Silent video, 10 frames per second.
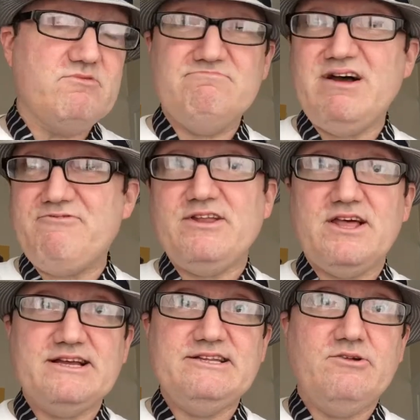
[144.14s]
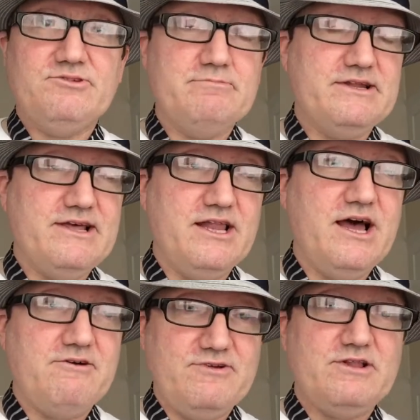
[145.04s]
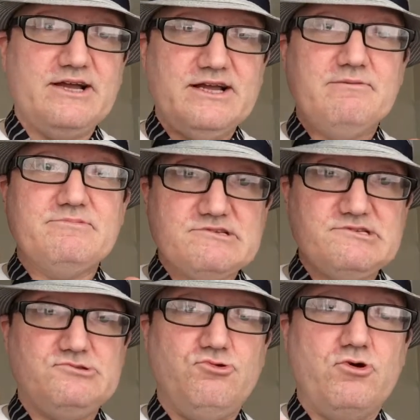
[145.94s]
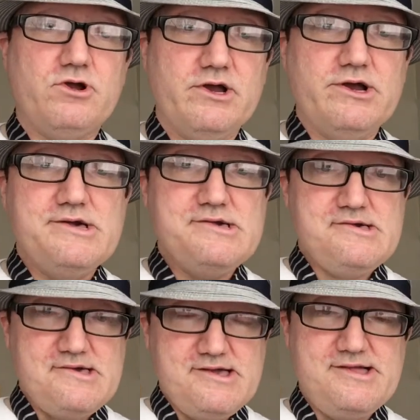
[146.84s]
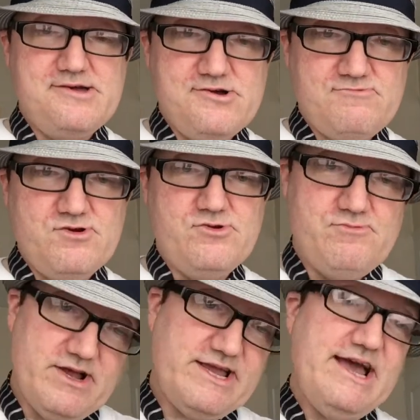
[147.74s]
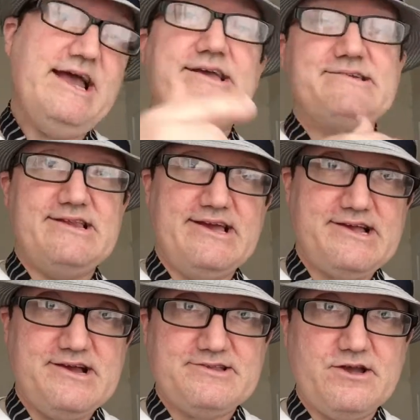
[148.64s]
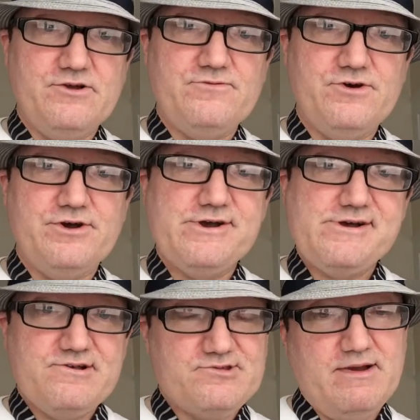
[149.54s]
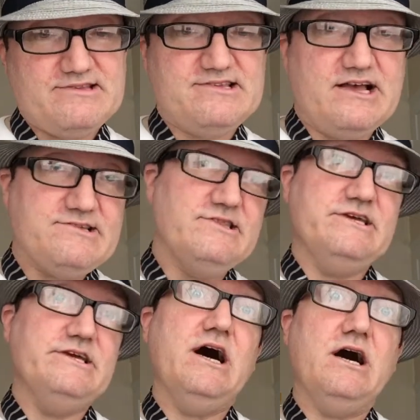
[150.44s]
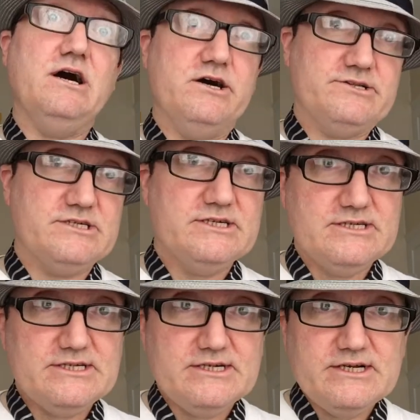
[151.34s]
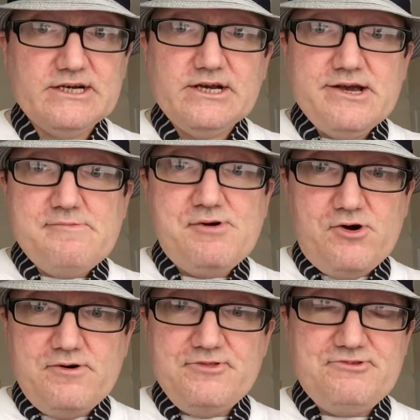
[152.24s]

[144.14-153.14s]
I feel like Nelson Mandela. I feel like I'm stuck in a room. Occasionally I get to go for some exercise in the yard, but